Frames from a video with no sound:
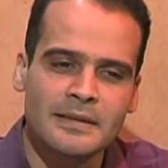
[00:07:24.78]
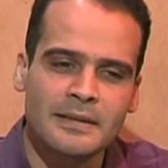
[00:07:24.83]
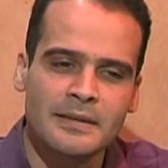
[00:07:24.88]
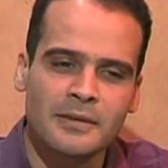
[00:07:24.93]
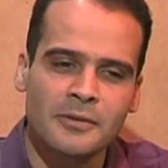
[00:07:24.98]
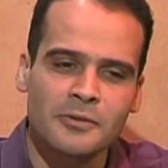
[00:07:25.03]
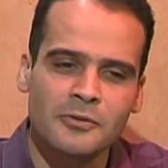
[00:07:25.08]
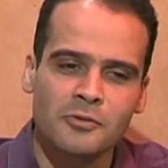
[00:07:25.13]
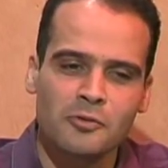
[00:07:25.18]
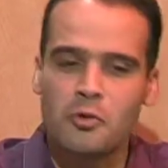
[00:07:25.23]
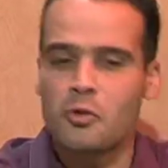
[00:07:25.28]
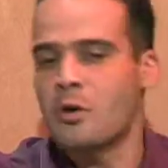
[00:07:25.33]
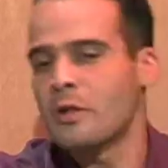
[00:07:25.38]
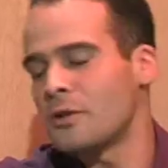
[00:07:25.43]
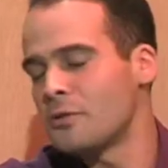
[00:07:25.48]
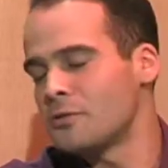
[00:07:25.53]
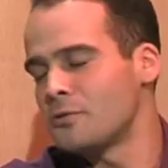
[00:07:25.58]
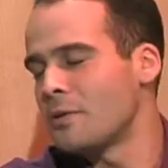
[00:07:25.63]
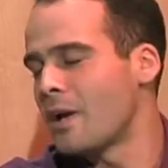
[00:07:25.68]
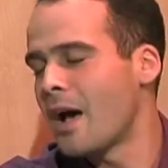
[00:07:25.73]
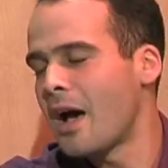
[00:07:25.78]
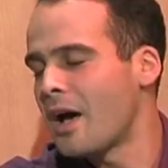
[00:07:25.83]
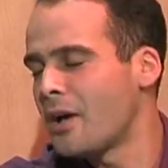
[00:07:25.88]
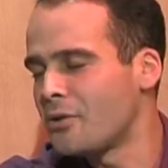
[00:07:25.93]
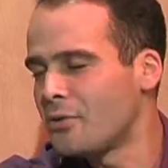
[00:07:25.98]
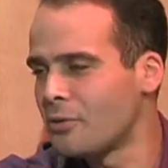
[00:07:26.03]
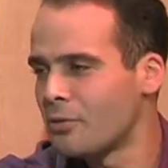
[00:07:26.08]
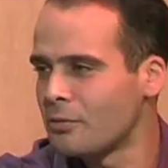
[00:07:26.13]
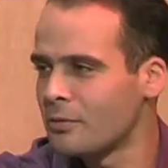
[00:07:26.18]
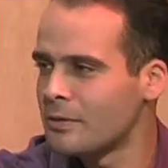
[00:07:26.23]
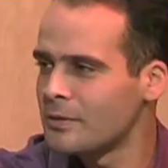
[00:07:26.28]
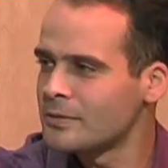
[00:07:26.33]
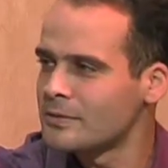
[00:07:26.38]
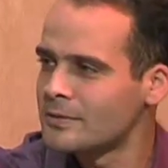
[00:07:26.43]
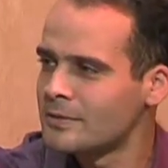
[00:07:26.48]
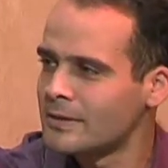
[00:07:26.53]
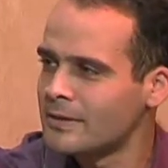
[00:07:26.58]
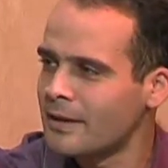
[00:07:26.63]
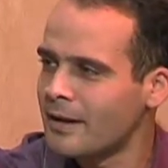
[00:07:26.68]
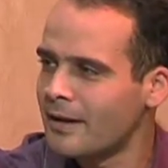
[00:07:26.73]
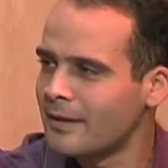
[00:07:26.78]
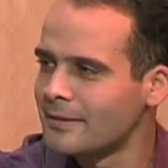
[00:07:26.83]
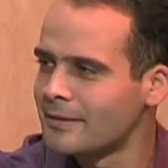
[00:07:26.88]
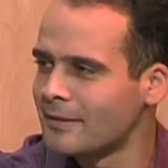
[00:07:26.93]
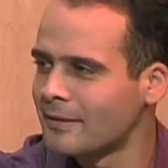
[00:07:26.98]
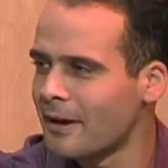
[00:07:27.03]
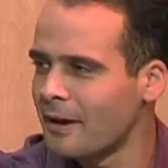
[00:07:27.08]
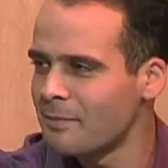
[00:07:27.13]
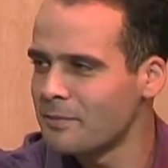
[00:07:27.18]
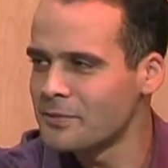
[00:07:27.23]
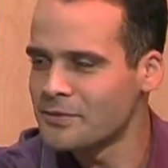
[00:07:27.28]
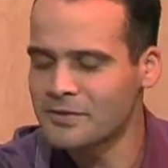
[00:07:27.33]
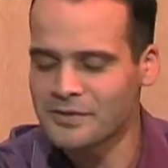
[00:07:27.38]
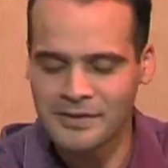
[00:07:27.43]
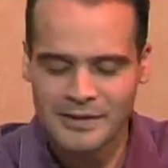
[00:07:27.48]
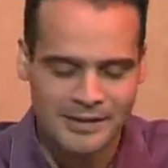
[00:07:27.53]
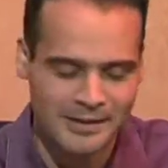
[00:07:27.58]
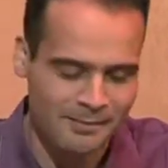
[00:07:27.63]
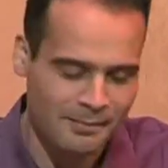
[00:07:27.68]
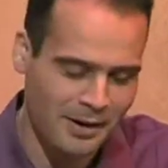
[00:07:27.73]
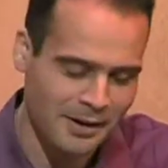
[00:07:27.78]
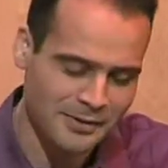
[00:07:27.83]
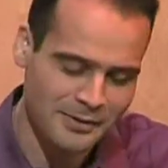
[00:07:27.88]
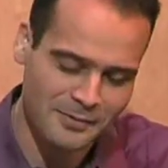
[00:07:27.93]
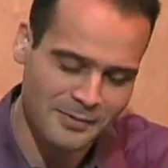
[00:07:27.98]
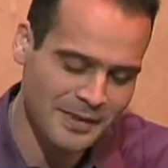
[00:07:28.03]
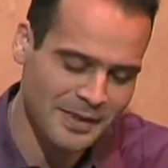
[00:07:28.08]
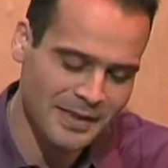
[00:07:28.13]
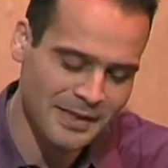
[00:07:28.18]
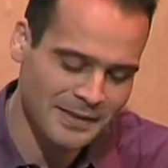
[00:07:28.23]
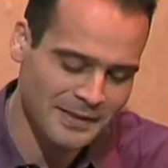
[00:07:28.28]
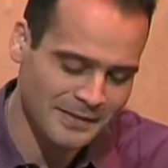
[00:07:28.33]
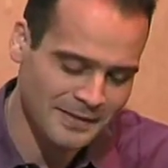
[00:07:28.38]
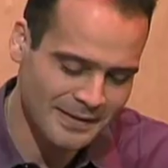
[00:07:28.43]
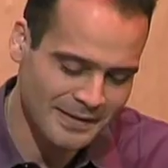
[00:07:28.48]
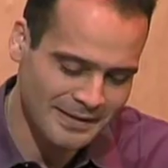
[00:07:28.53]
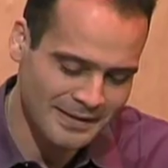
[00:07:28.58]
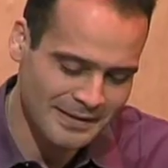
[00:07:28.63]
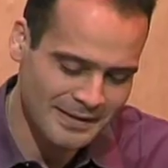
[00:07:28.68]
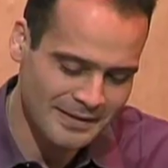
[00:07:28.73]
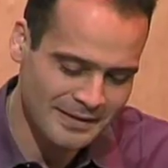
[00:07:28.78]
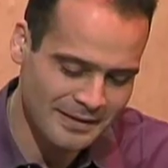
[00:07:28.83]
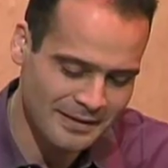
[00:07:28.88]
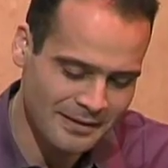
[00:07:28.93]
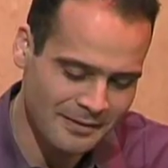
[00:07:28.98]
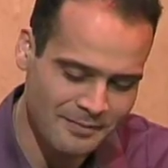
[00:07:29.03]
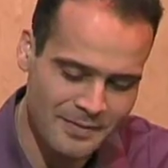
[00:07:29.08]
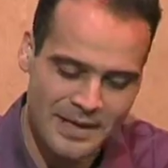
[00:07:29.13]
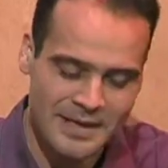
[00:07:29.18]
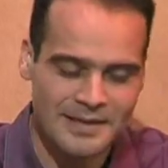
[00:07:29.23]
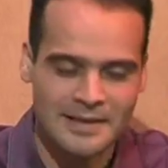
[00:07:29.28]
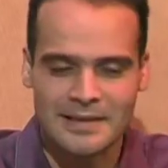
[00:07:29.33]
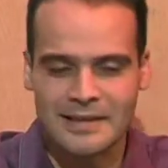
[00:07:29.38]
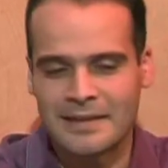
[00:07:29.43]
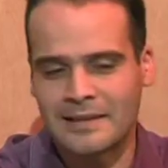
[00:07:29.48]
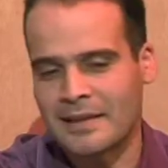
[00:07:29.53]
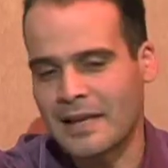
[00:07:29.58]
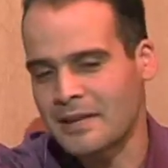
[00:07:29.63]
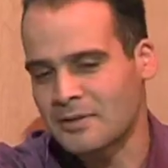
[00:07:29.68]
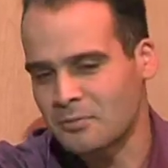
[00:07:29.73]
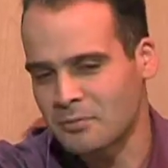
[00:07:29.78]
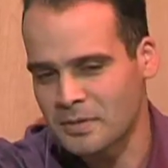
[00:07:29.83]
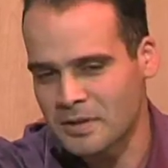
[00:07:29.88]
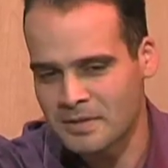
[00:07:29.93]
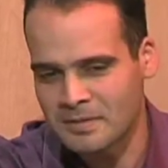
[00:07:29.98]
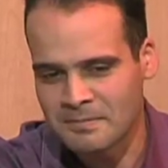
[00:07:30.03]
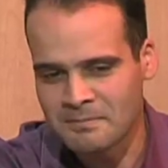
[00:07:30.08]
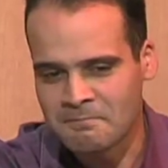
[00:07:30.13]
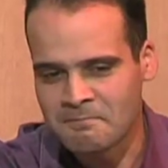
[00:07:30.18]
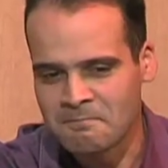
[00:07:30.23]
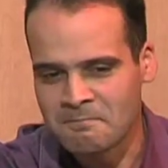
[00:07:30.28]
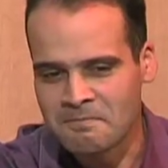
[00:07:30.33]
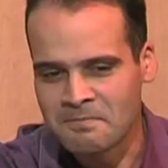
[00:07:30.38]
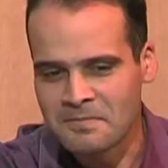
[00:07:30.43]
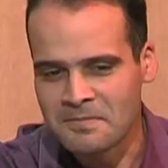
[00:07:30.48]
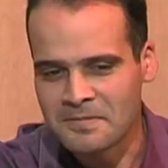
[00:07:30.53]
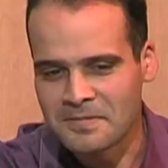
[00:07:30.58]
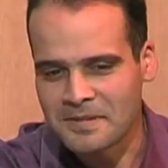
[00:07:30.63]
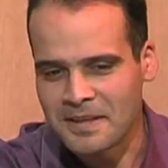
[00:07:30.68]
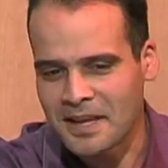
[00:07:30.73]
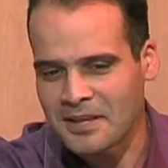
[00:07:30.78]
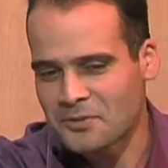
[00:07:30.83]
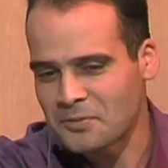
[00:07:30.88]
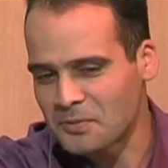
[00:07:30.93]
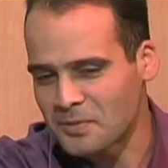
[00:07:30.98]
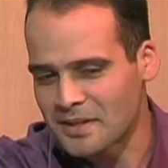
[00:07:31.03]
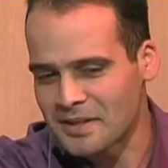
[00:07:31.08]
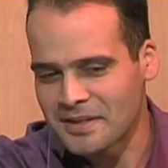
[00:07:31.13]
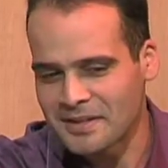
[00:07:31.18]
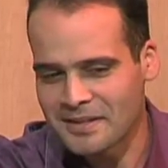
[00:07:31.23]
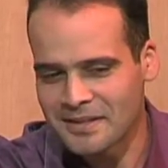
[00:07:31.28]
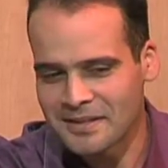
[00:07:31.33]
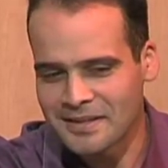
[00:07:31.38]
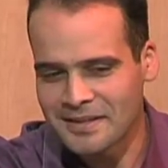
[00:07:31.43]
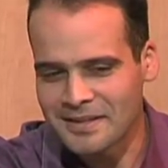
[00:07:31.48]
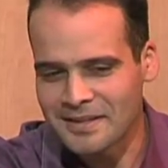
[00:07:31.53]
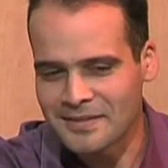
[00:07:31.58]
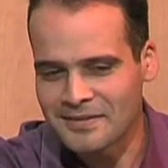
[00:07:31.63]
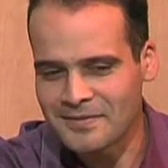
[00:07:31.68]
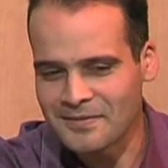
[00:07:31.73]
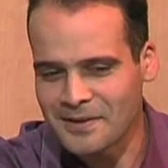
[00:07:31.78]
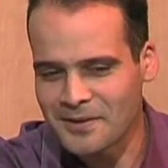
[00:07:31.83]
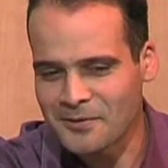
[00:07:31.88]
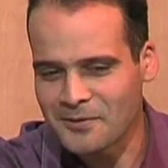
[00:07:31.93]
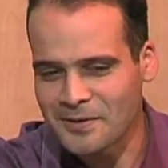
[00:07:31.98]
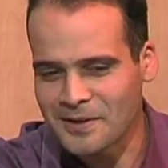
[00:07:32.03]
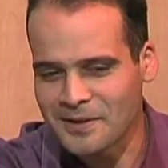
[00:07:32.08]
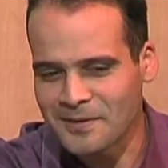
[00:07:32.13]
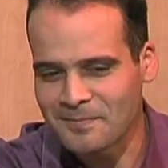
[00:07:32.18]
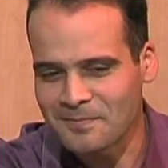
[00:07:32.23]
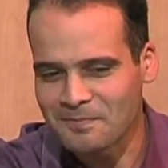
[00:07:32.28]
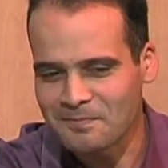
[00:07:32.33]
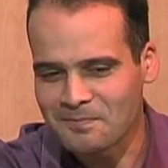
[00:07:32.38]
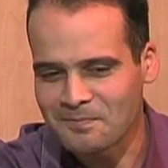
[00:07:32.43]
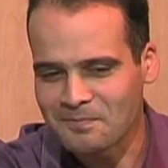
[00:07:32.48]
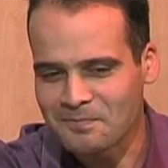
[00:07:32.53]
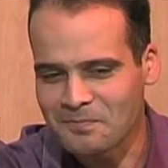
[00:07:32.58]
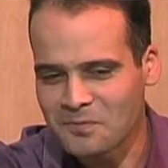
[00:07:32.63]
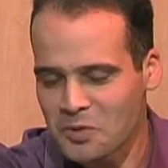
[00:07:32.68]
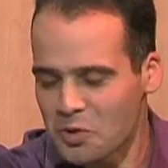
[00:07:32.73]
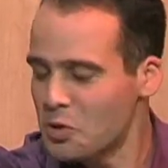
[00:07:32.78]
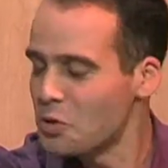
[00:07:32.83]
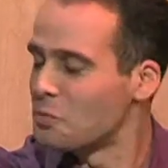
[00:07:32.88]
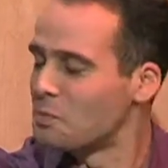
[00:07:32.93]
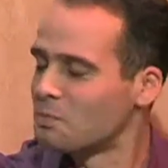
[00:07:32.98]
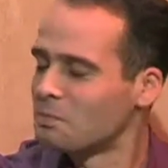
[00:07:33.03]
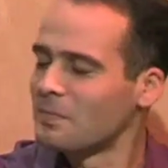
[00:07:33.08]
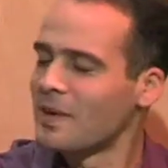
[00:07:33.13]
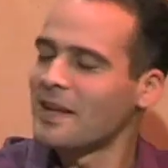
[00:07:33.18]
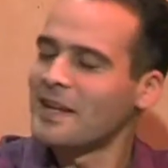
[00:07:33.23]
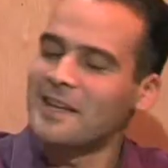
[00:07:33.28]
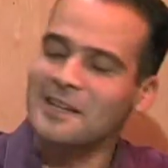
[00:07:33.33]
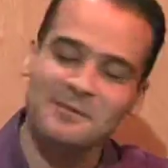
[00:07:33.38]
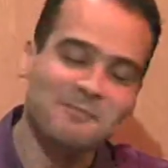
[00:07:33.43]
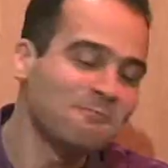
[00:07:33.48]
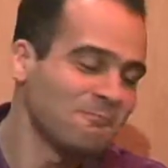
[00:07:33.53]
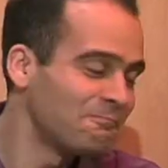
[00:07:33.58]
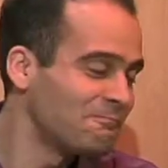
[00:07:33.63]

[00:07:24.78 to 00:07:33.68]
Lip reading: there's the options and the possibilities of this is amazing, and that's what is very good, I guess.